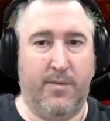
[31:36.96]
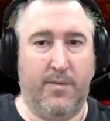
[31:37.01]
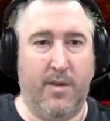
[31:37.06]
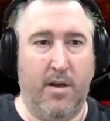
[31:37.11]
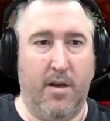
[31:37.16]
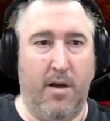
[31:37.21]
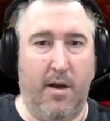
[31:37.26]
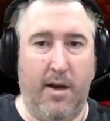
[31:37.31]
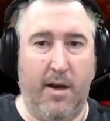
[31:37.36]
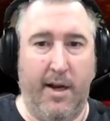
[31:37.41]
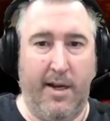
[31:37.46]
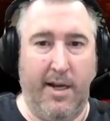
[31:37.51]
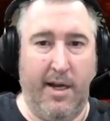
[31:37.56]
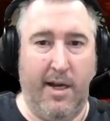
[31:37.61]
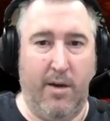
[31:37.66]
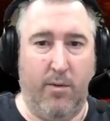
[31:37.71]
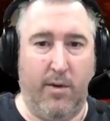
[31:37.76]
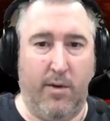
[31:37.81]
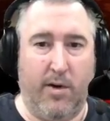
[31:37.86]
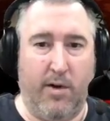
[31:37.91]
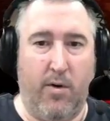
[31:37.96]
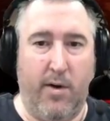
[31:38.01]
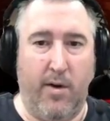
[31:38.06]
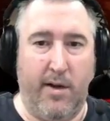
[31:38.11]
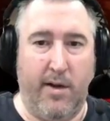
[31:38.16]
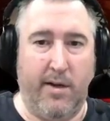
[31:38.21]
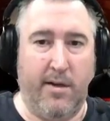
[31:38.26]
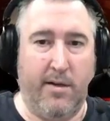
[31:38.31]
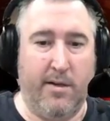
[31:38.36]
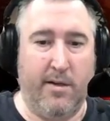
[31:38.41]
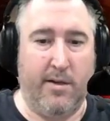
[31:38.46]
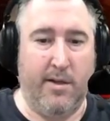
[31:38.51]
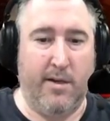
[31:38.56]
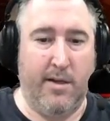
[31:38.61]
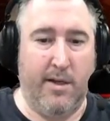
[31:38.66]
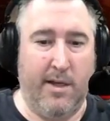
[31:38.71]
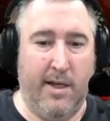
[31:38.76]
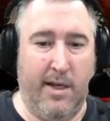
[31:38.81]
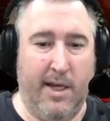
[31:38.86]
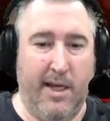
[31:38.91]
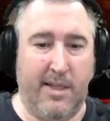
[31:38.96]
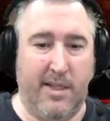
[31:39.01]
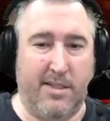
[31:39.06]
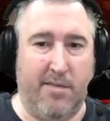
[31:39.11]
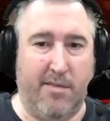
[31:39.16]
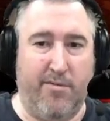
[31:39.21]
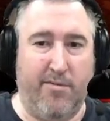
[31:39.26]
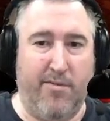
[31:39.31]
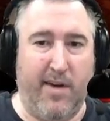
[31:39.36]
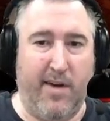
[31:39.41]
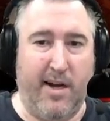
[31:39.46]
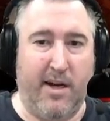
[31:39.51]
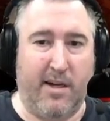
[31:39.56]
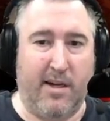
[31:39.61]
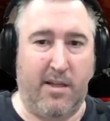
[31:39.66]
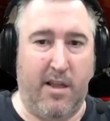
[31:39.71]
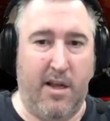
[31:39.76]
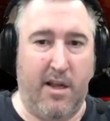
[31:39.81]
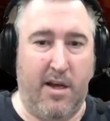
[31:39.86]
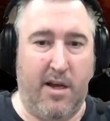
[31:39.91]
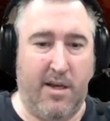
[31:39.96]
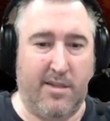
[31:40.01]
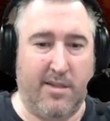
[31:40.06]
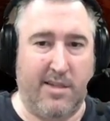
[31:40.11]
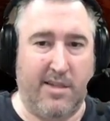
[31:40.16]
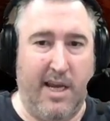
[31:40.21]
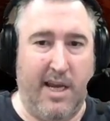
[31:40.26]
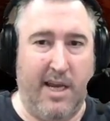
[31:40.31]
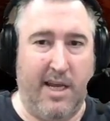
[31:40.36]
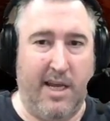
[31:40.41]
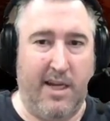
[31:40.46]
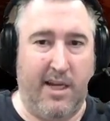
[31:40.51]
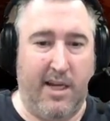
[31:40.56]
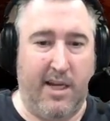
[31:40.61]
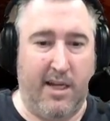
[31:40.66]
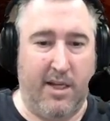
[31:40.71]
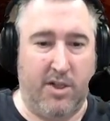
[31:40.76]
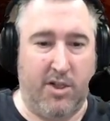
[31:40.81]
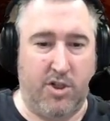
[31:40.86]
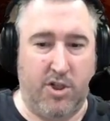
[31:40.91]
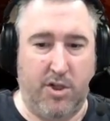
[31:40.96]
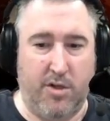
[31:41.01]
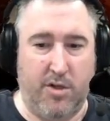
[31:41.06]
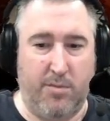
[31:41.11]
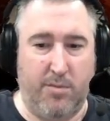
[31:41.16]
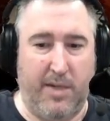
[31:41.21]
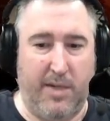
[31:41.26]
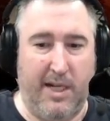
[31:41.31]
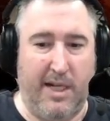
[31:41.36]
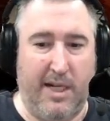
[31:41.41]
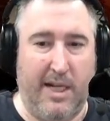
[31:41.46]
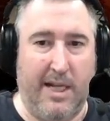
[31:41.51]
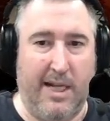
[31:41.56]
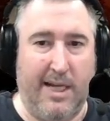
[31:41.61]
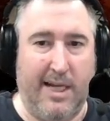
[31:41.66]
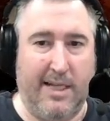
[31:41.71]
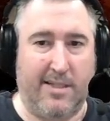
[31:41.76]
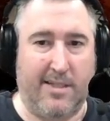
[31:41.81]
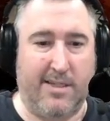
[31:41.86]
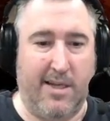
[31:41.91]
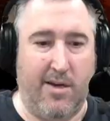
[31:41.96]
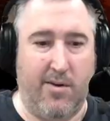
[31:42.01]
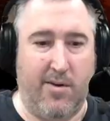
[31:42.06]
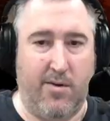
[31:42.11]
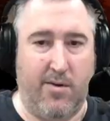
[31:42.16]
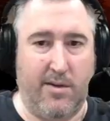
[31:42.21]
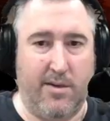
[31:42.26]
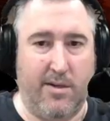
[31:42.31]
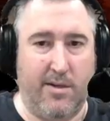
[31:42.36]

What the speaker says: Alright, now we're going. Hit some fire claws, and it should be lights out.